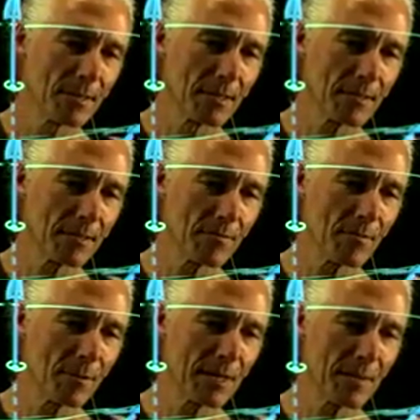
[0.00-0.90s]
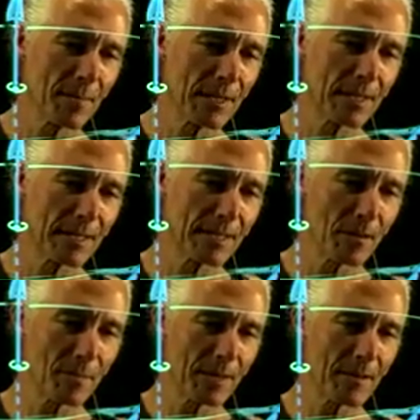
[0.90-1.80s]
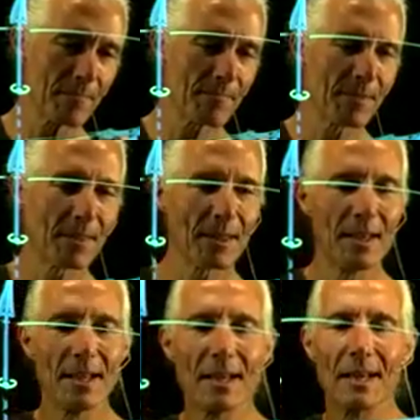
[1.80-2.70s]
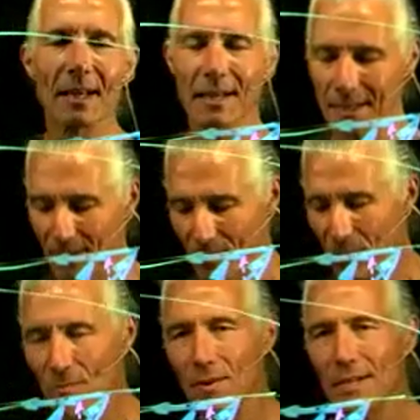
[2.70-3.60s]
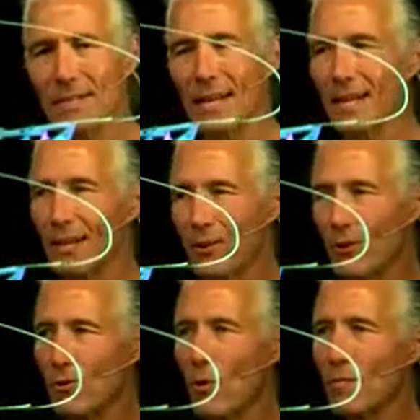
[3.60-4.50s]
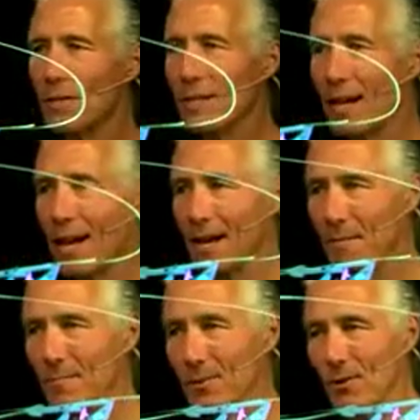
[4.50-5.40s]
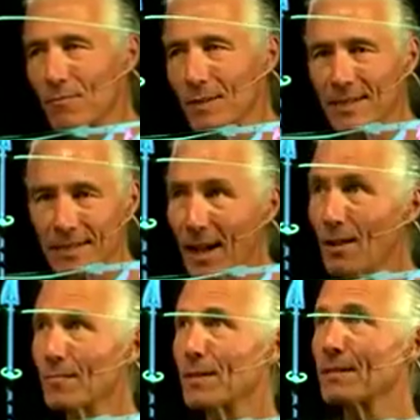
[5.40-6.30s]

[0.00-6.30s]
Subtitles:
it won't rotate much, just a little bit. And so what's that going to do over time? So if we solve this